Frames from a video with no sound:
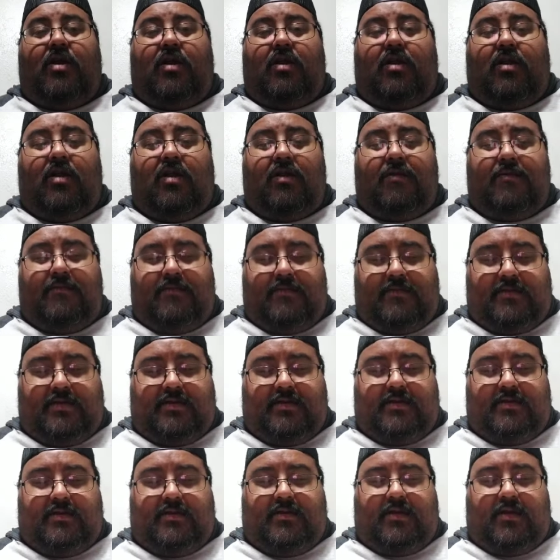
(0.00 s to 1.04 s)
her
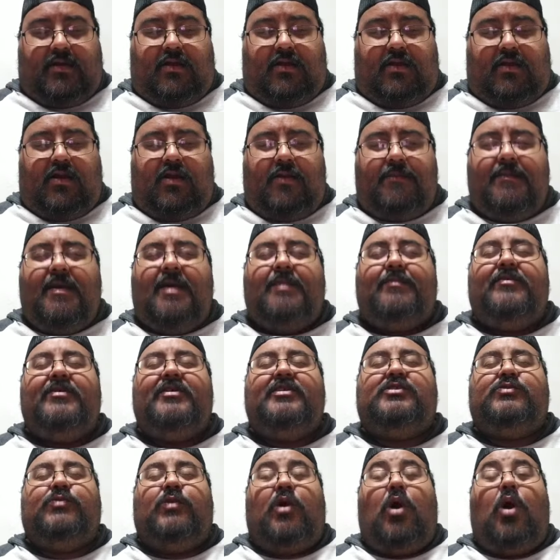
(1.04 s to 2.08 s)
her
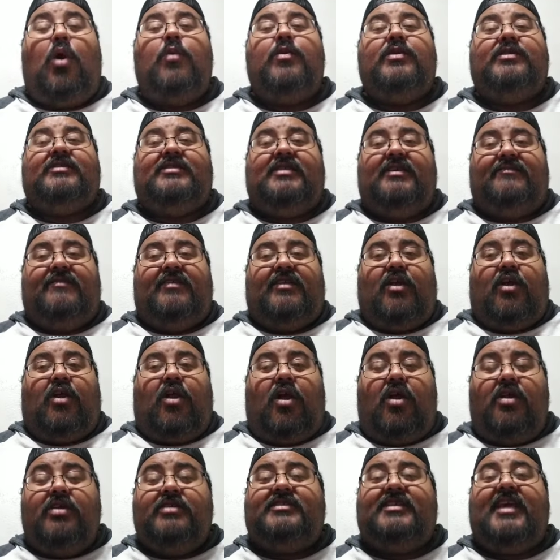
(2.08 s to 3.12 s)
memories will always live in our
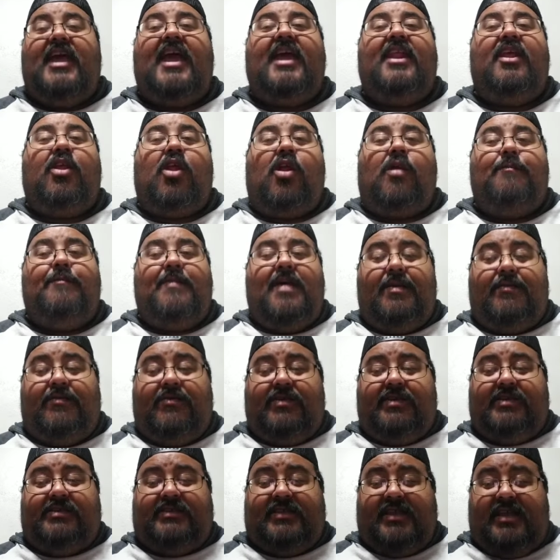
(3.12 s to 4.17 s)
hearts and in our
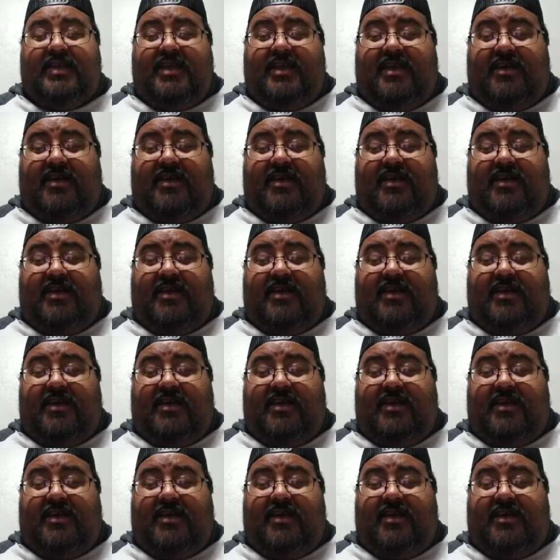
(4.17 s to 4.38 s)
memories